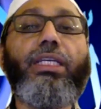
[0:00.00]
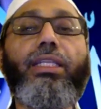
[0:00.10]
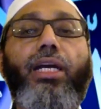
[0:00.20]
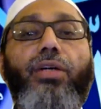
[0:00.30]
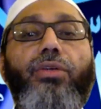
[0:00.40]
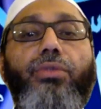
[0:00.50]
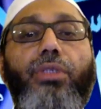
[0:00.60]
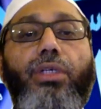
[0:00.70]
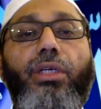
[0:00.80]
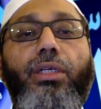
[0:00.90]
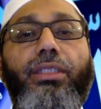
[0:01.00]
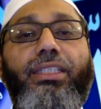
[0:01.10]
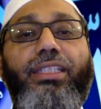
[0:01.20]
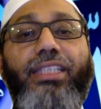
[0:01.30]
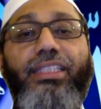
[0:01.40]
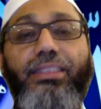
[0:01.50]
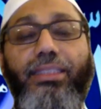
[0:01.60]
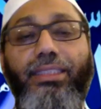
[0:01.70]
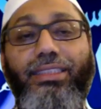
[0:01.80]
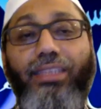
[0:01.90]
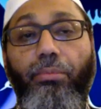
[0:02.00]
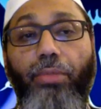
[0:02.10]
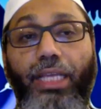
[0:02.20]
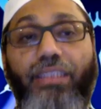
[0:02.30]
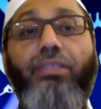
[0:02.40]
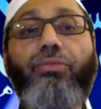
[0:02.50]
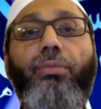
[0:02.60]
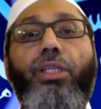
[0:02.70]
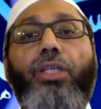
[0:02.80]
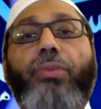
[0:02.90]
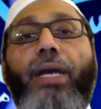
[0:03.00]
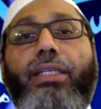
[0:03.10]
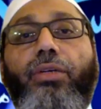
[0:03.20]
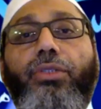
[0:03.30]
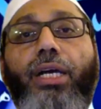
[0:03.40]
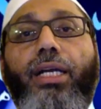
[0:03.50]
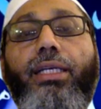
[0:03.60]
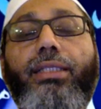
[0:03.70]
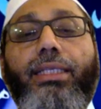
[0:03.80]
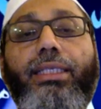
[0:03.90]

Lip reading: Now this is a blessing from Allah subhanahu wa ta'ala that